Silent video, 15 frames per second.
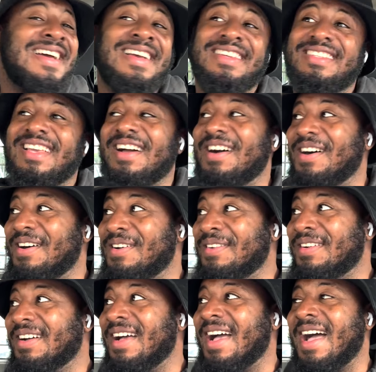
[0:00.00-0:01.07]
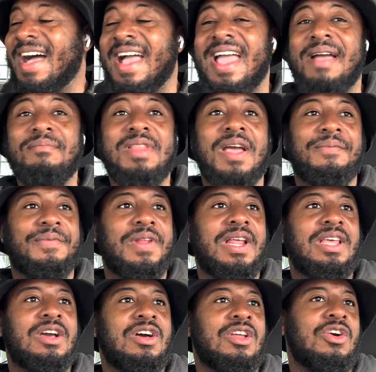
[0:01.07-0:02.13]
so i am
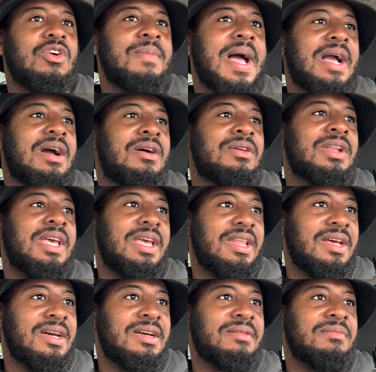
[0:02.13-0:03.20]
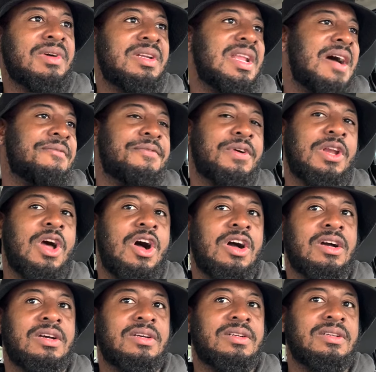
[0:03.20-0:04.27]
definitely gonna go back out later but not for long
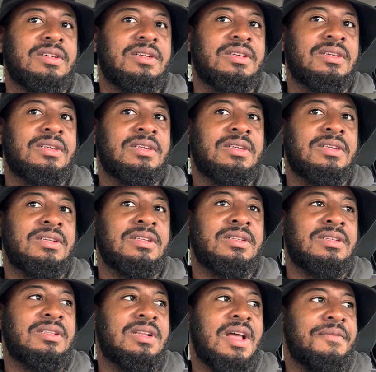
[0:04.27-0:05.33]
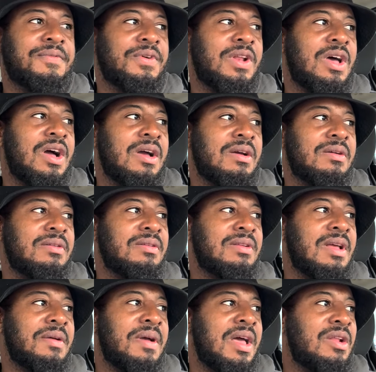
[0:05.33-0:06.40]
not for long
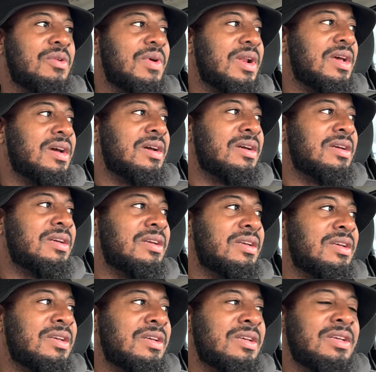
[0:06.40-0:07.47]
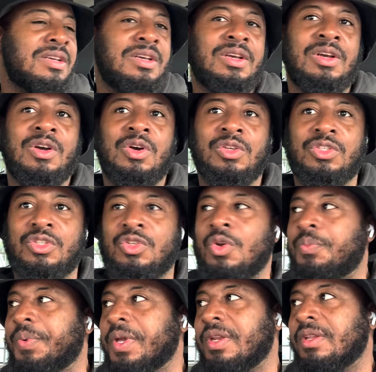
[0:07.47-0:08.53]
i don't want to go
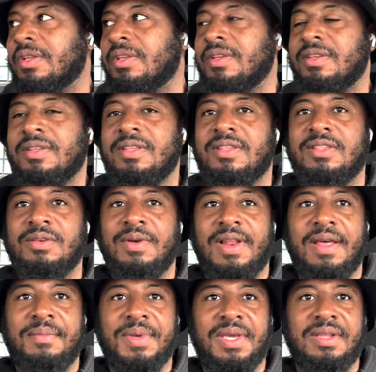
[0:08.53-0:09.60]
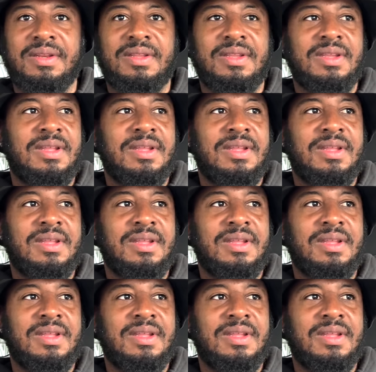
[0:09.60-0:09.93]
stupid you see what i mean